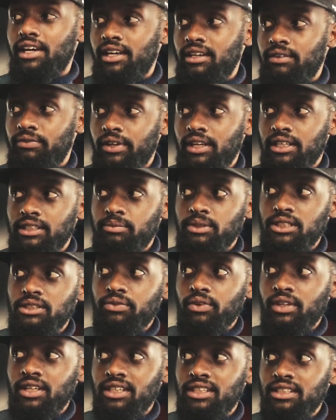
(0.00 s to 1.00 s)
hard for, especially
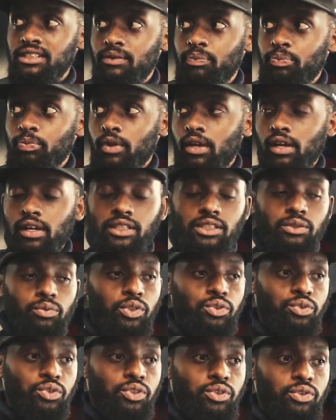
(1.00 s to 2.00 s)
for ladies. Mm-hmm. So
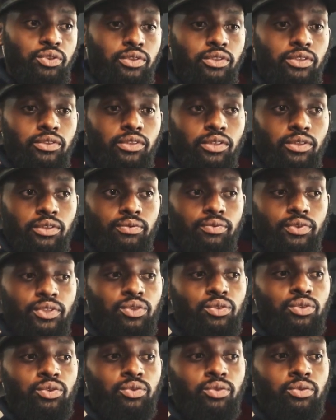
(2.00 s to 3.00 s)
what you do, you're
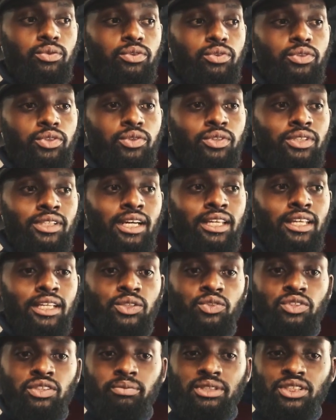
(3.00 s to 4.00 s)
forced to do to use other
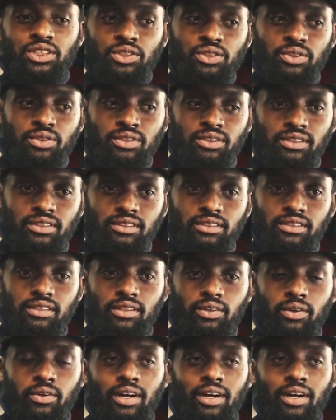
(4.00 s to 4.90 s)
suiting materials mm-hmm.